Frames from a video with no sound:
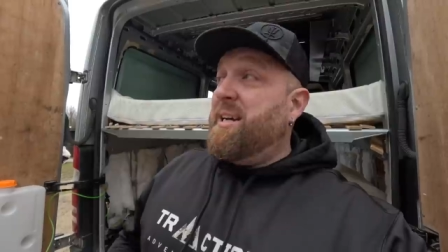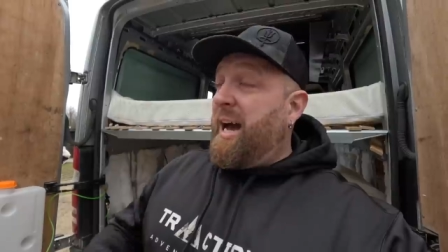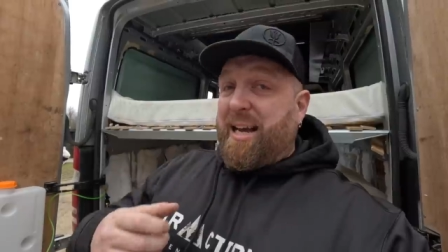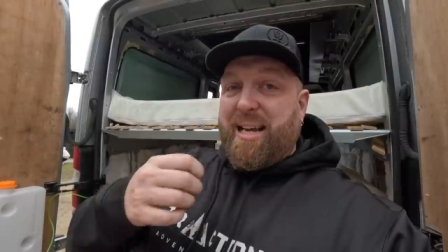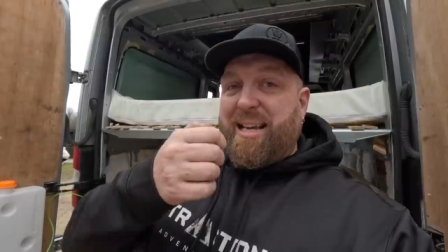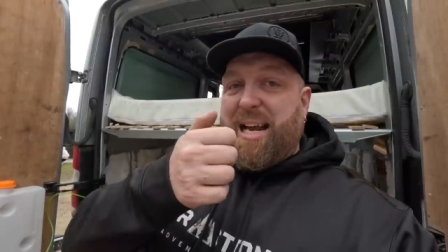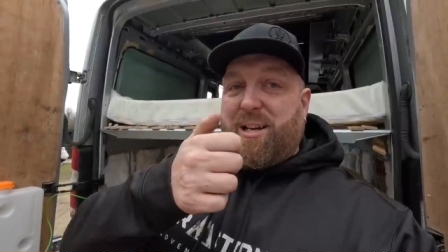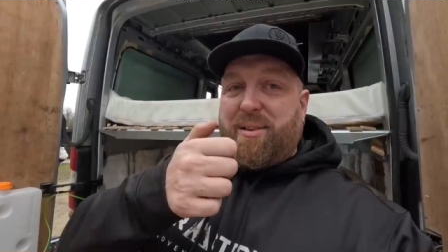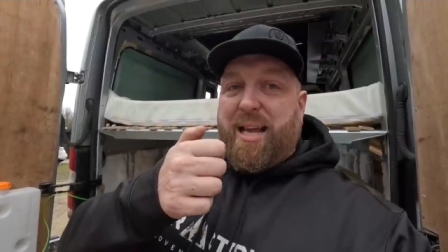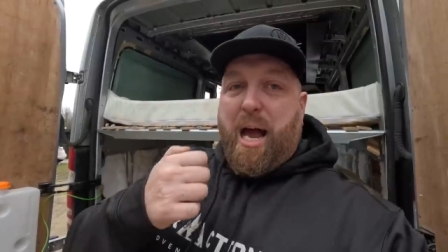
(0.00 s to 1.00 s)
I can get
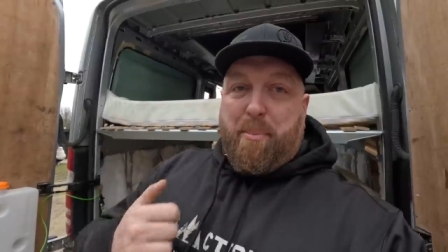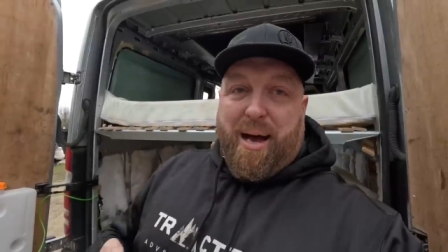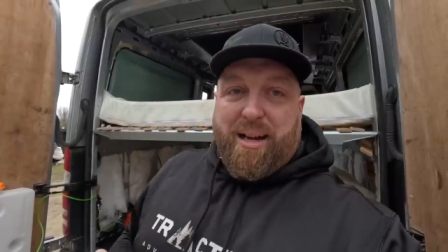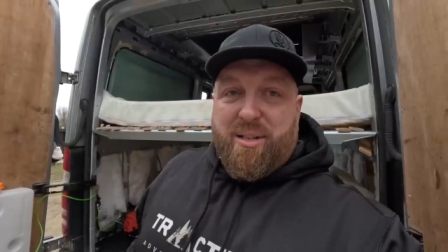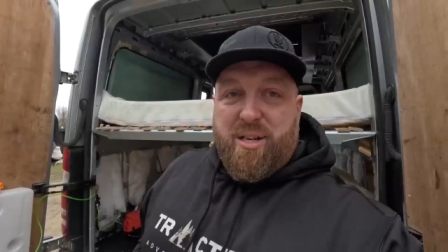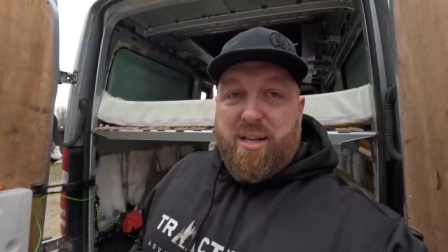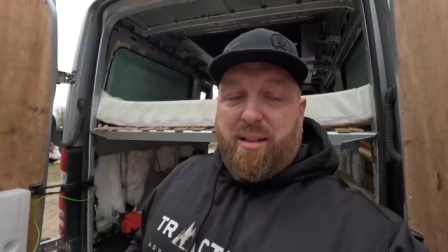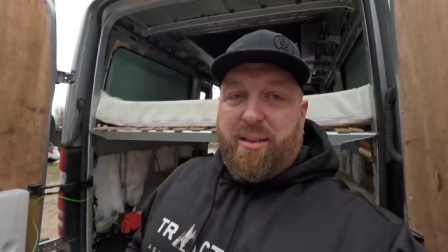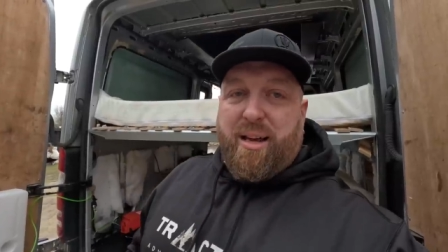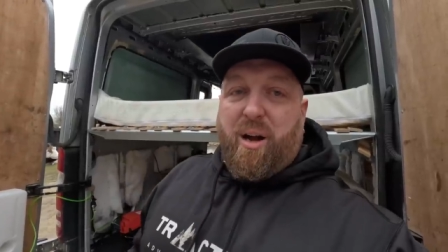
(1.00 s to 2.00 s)
on the app, I can turn the
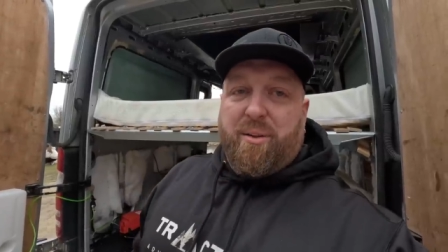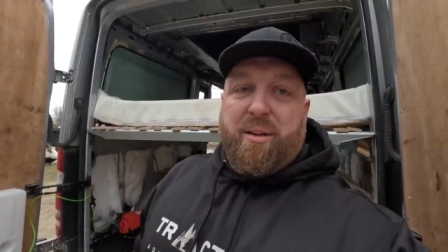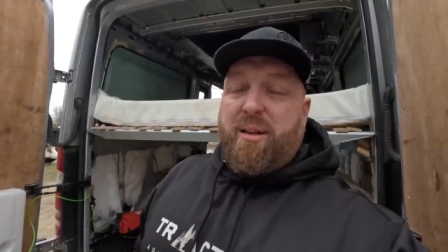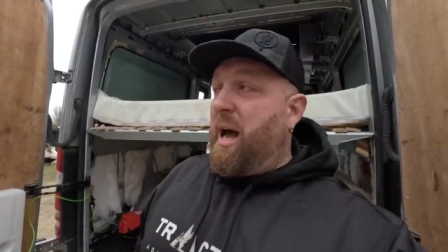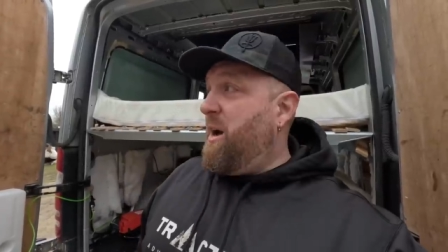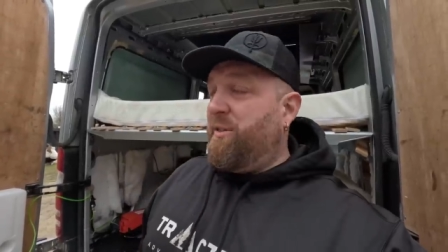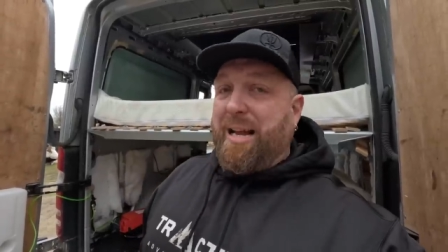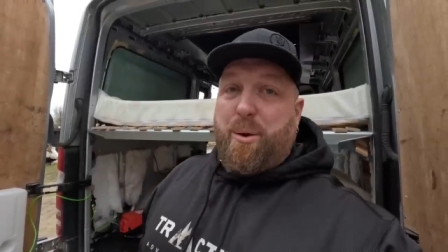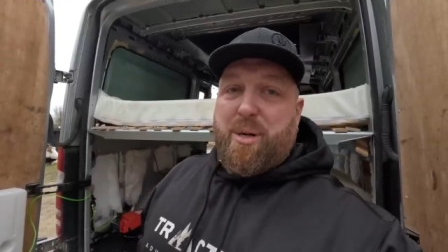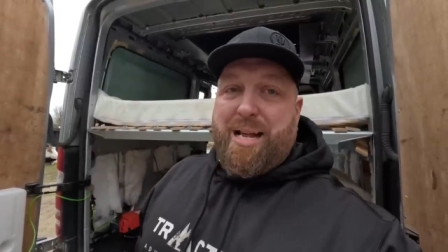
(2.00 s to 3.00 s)
thing on half an
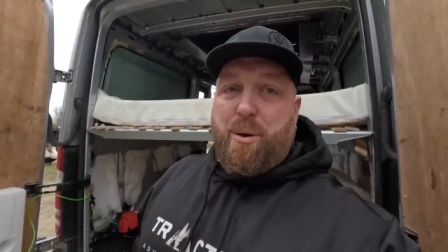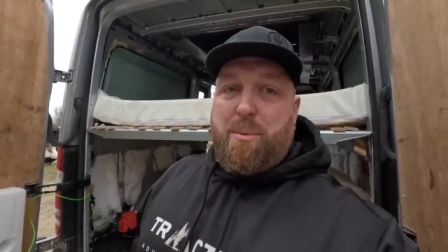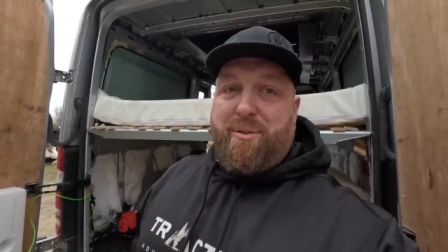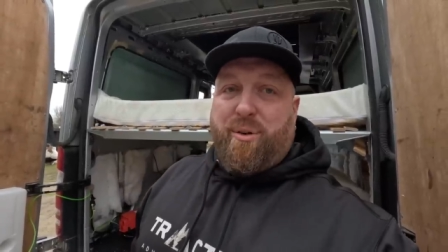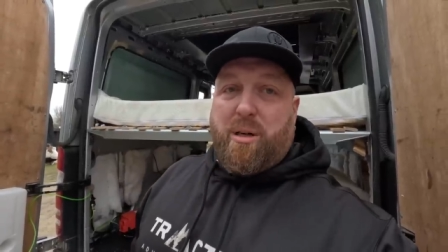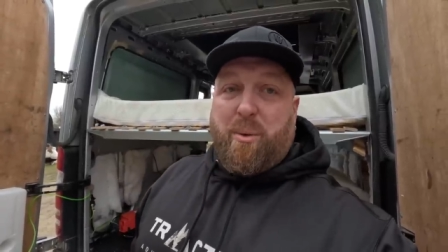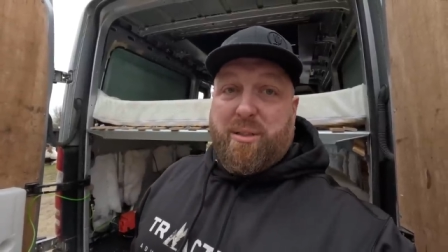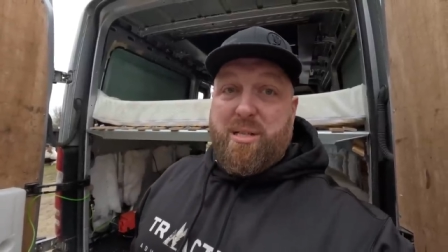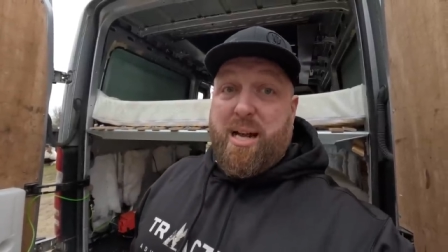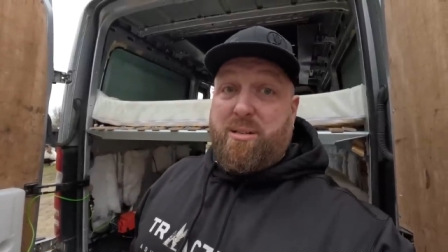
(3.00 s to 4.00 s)
hour before I want
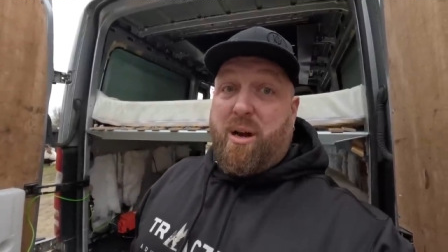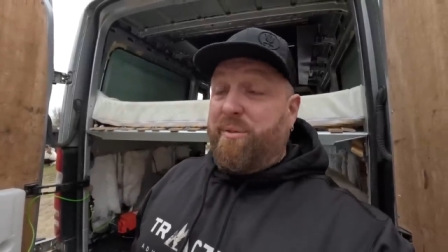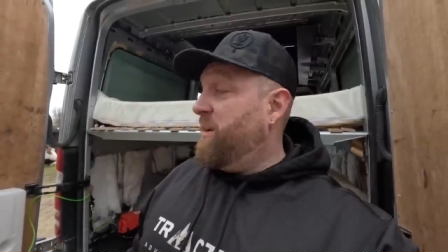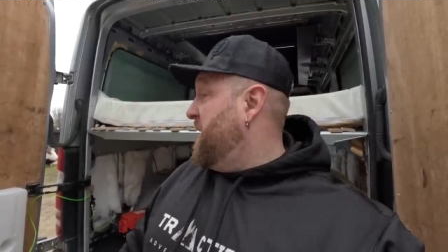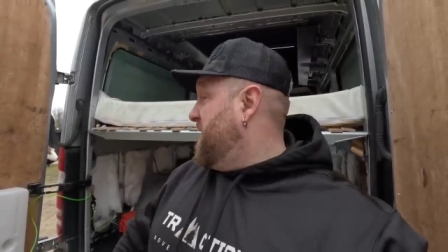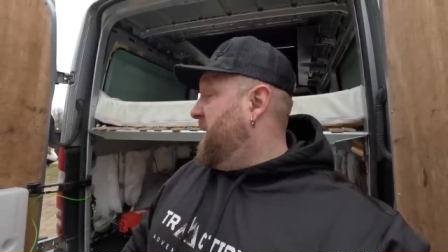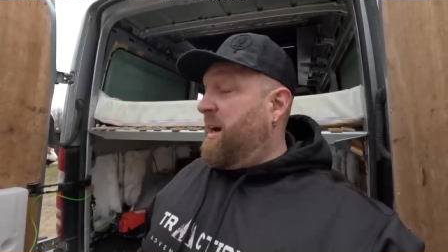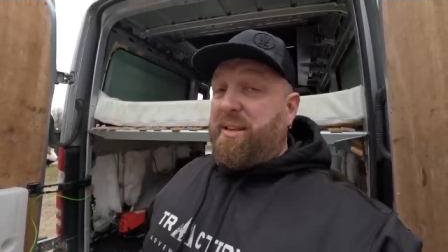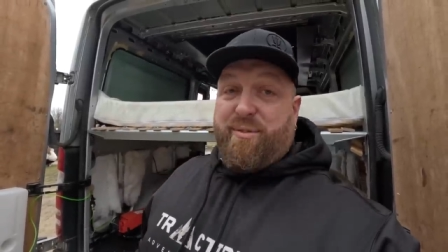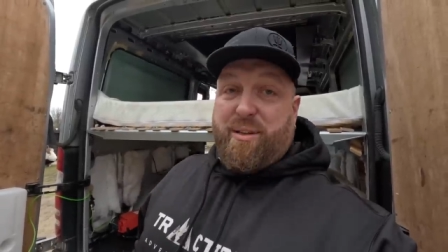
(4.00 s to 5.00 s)
to set off,
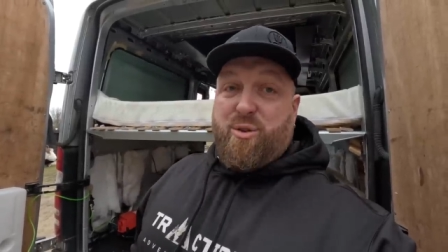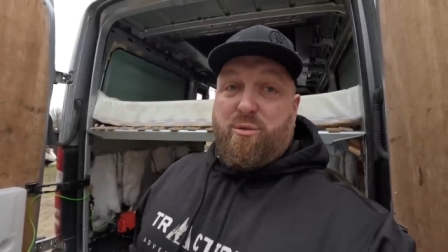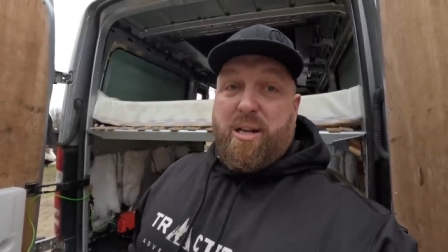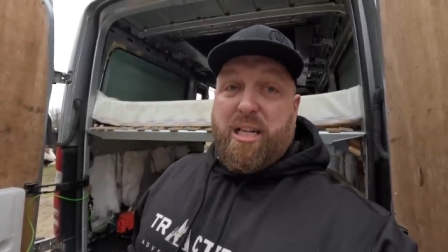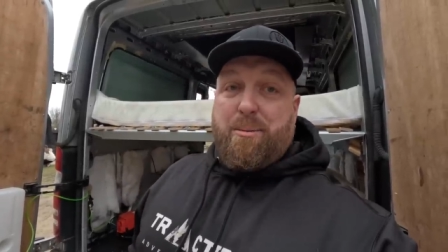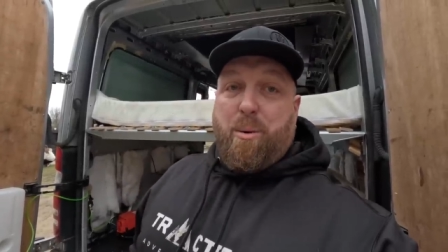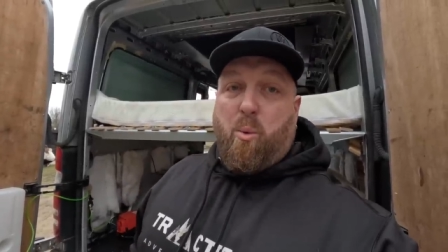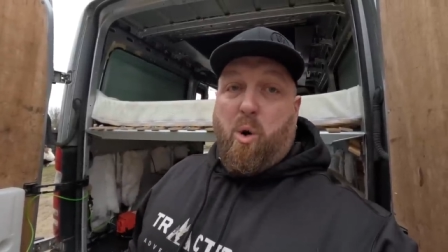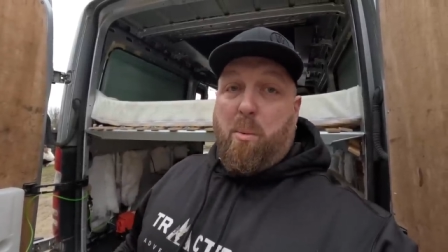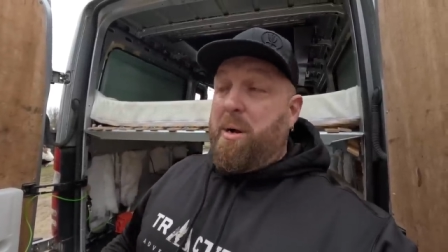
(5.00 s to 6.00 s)
and the van's already going to be
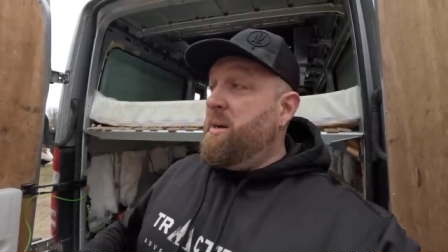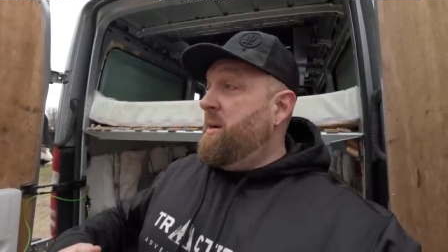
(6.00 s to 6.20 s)
warm.